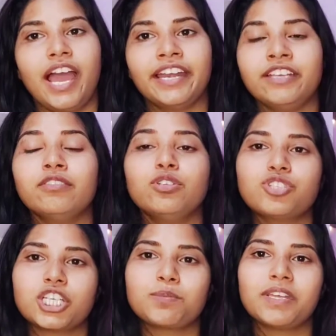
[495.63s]
and even
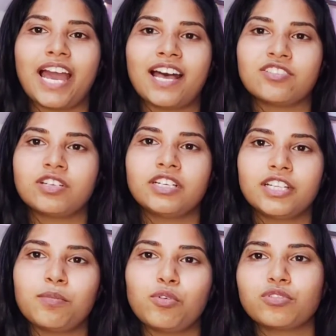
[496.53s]
though Shakespeare has
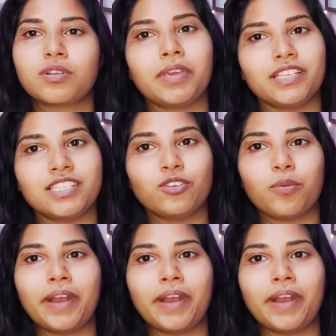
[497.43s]
written the most amazing